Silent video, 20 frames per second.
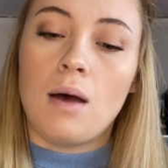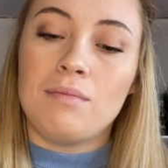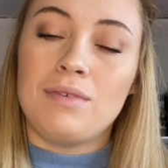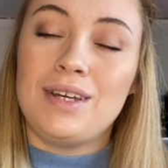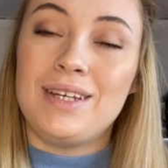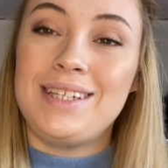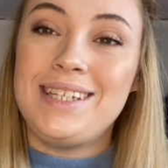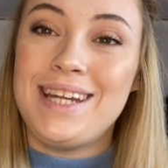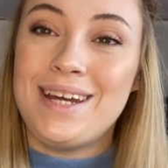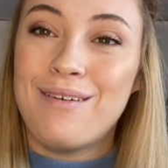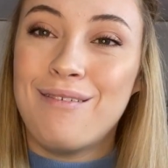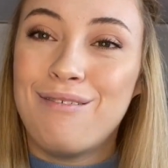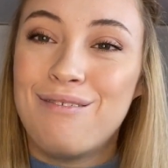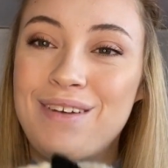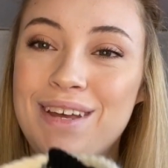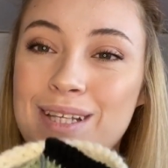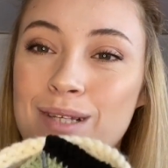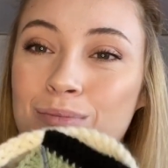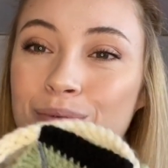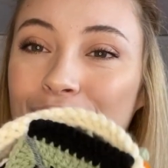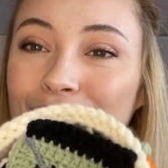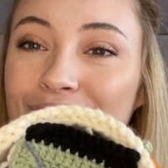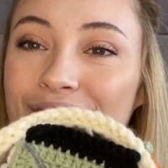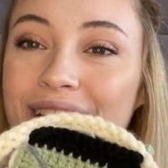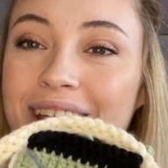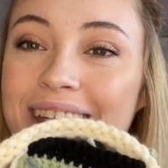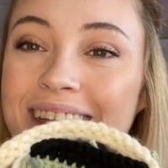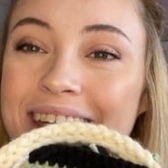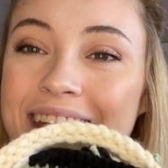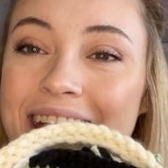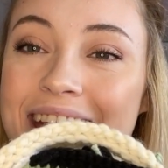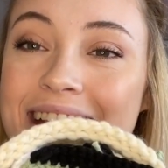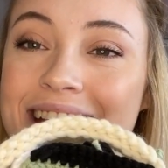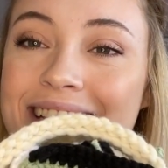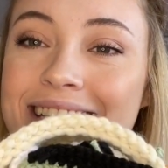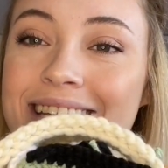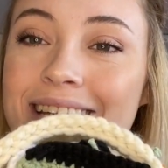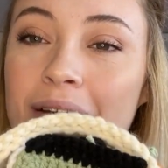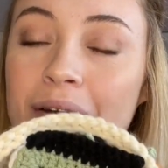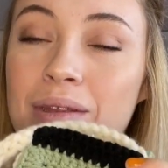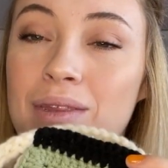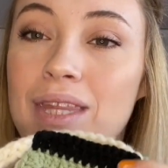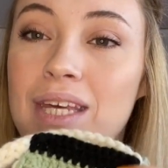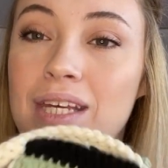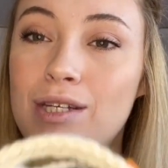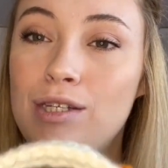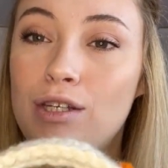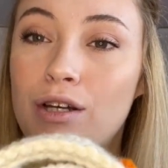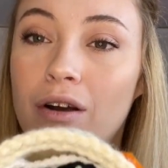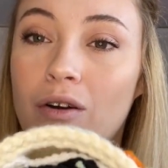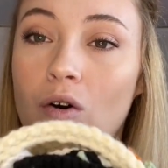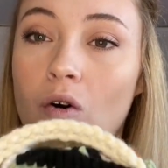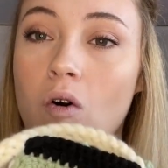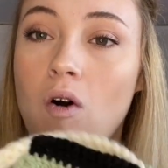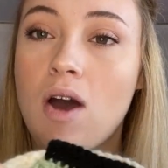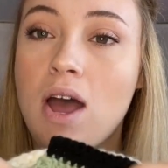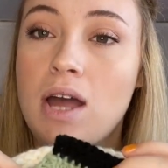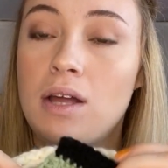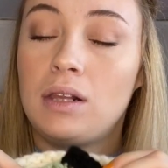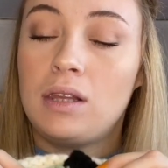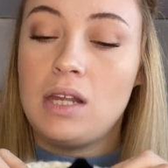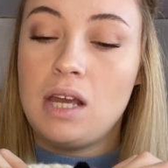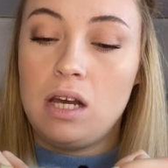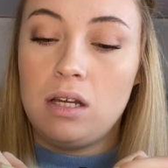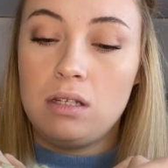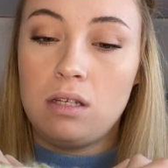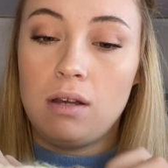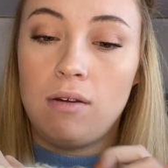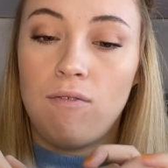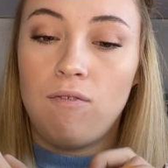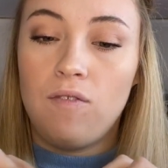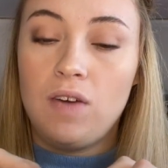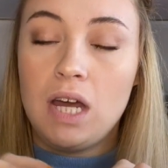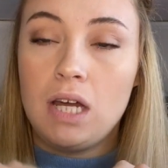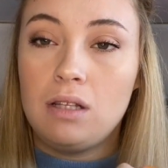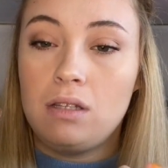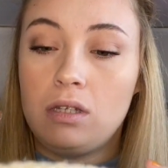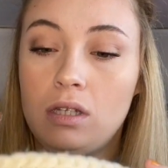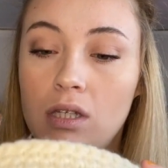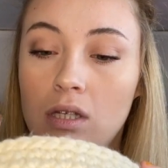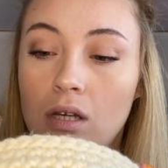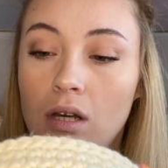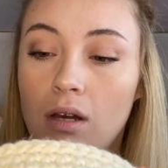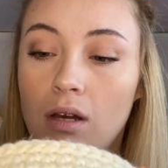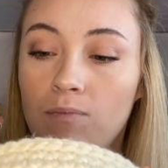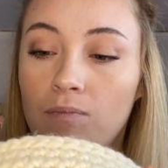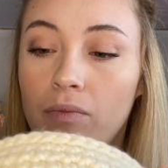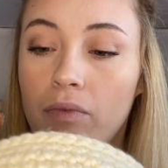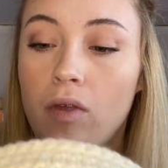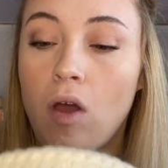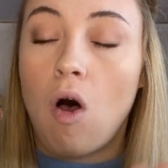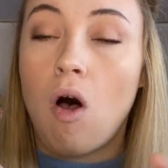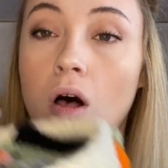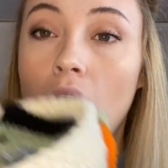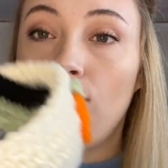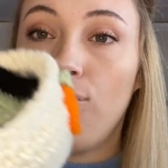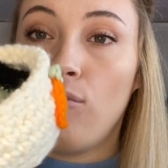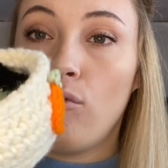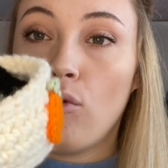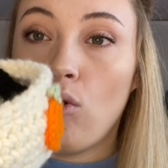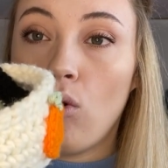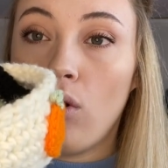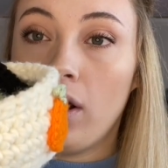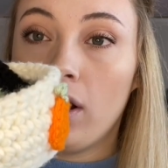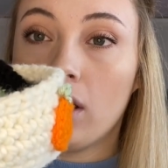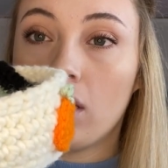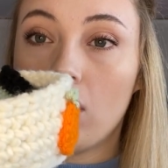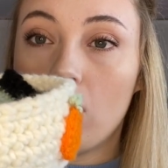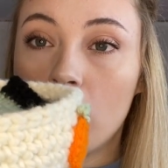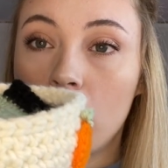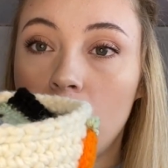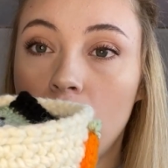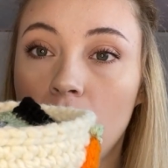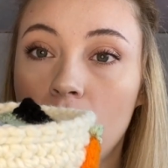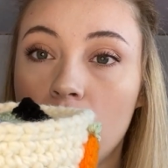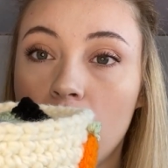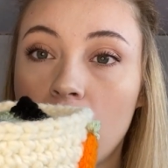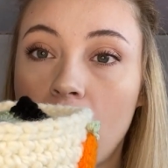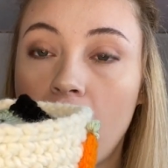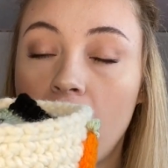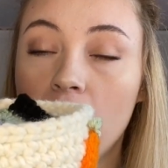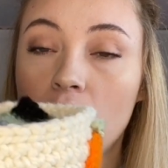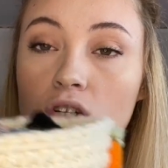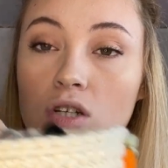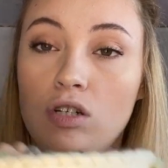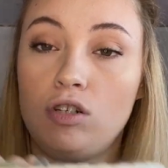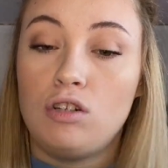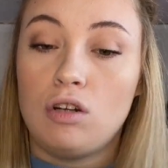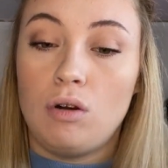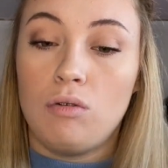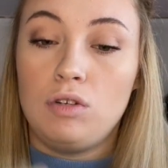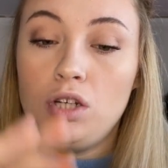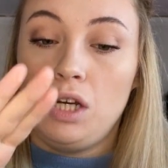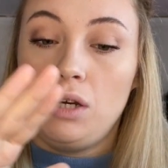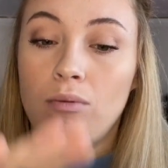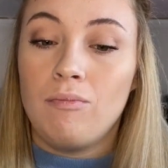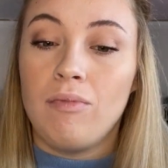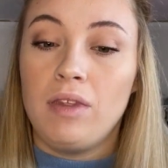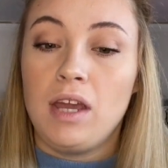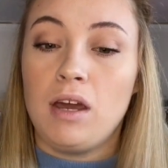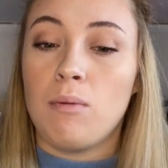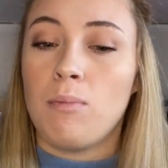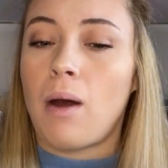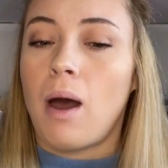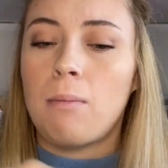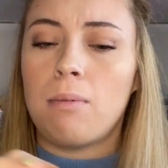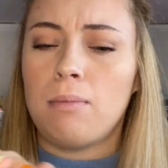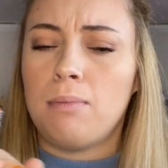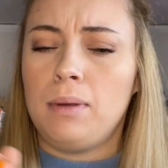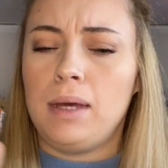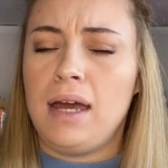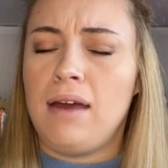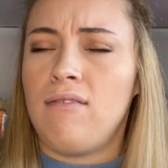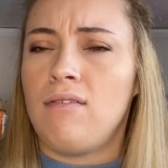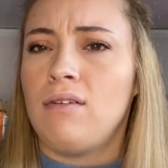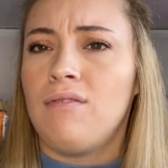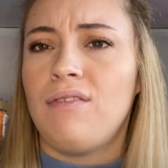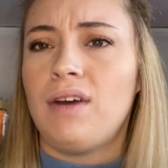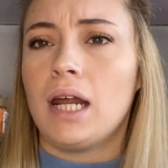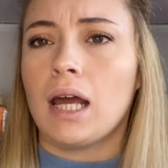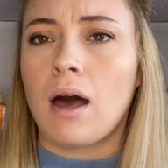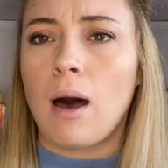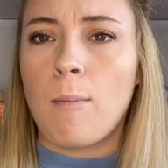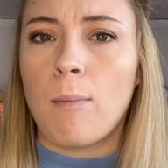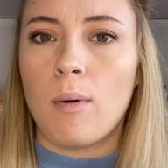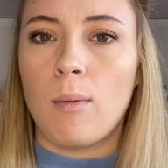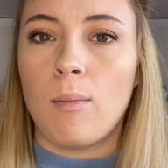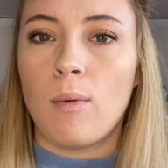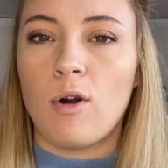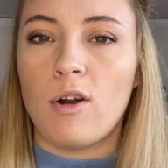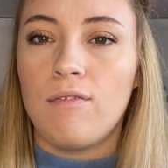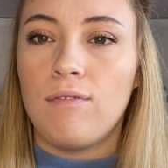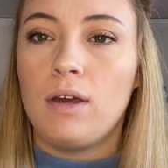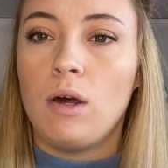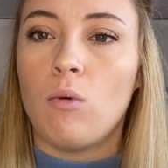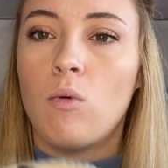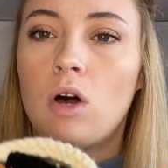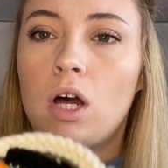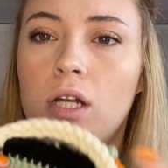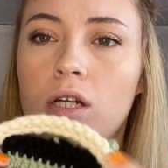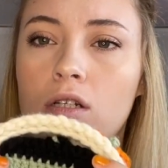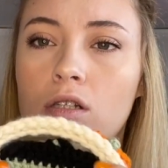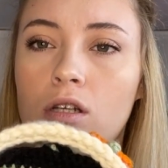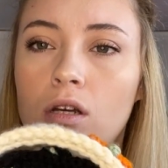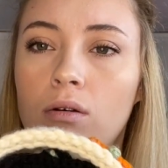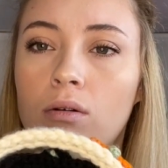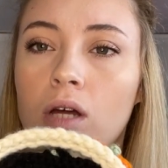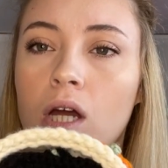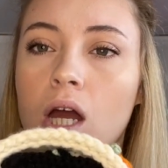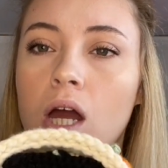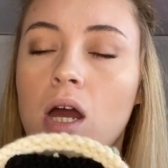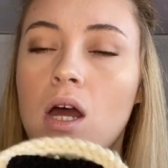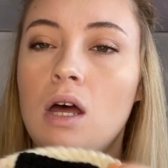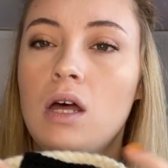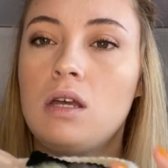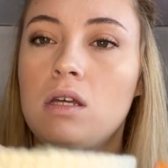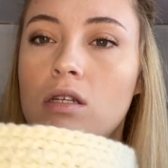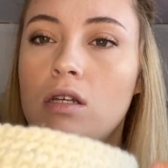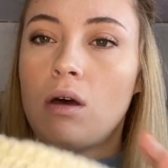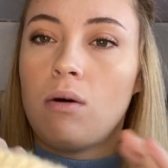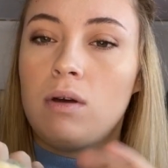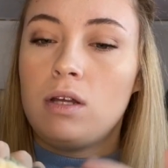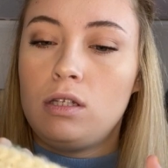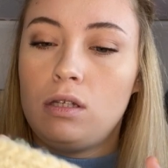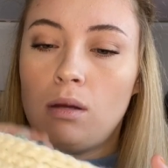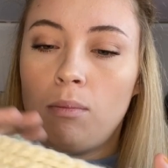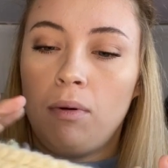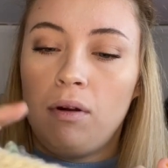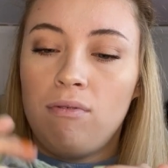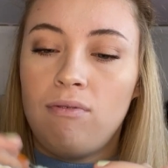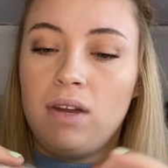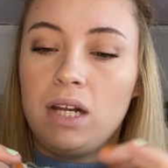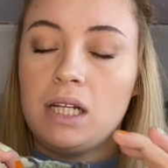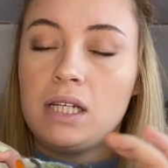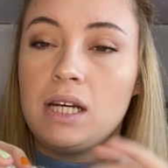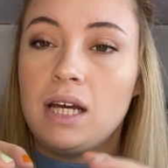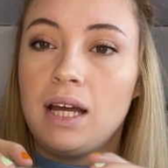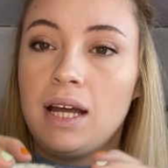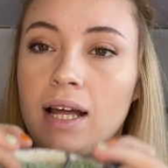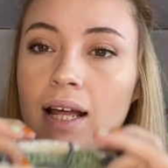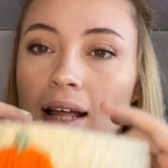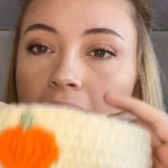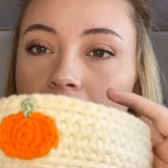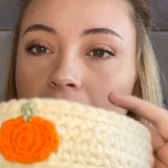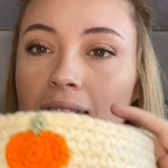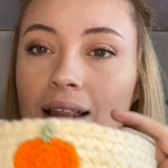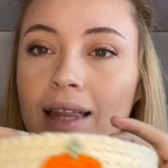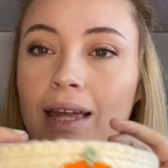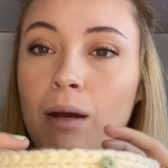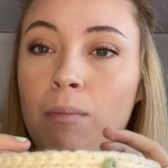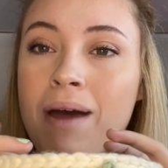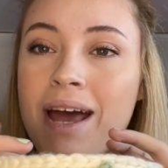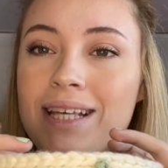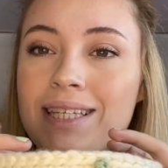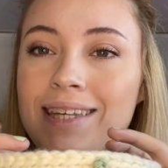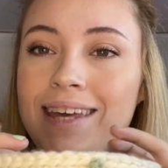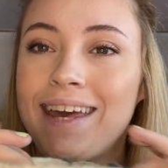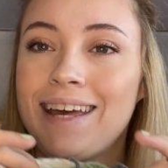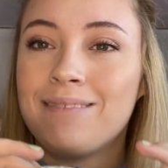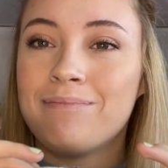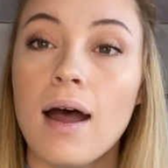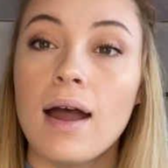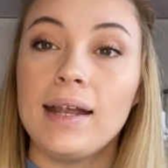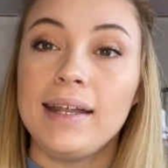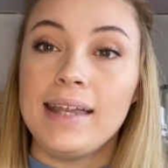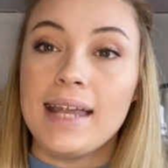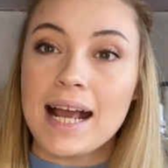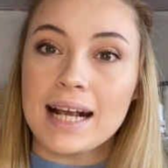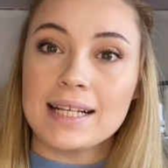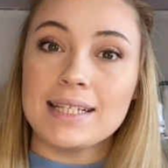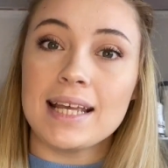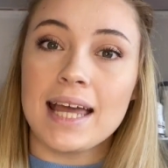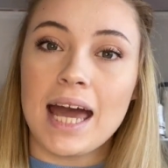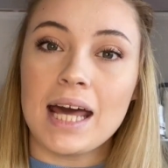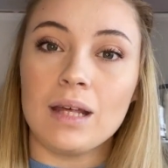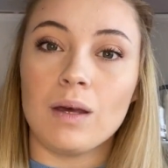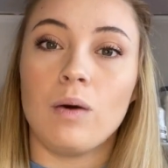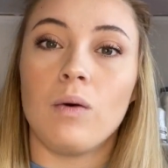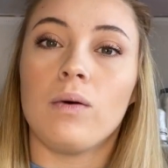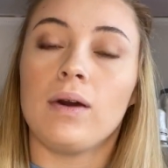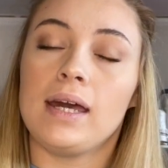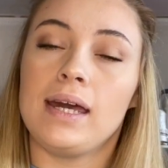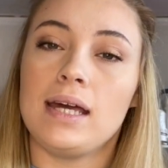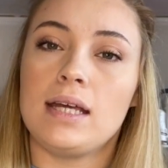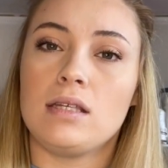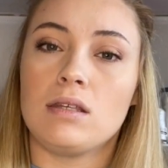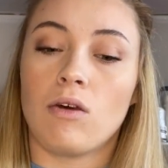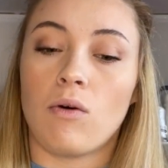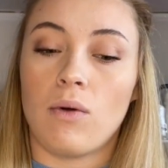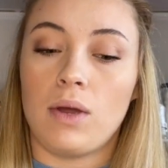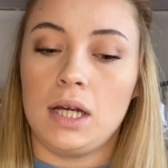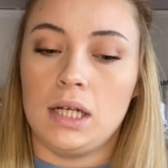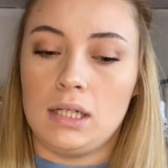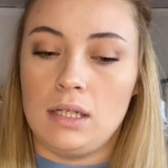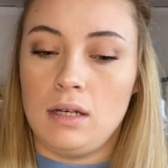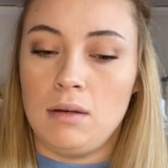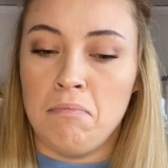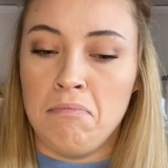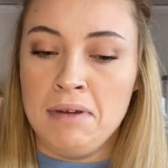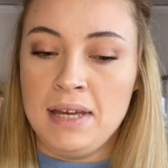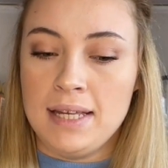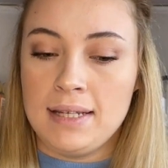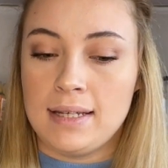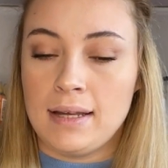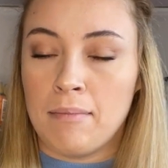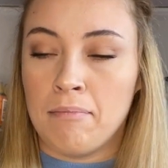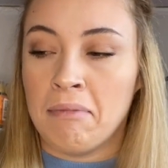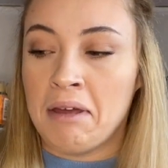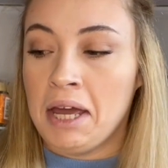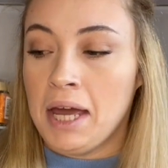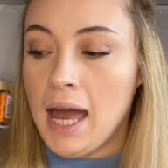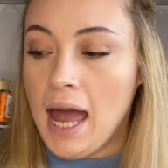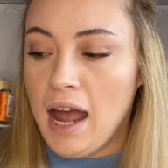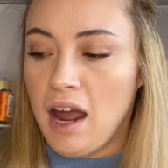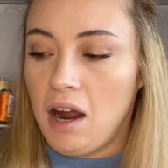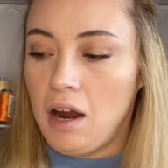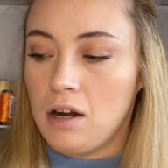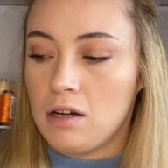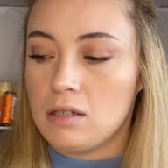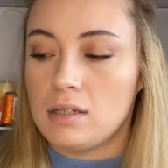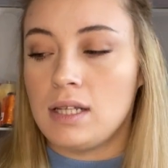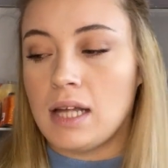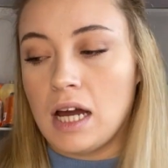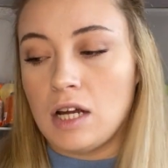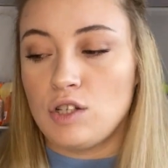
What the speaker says: Still fits perfectly into the circle, and this fits all 4 coasters that I just showed you. You could probably even fit a couple more if you wanted to. So it's the perfect little basket. Next category is going to be some like hair /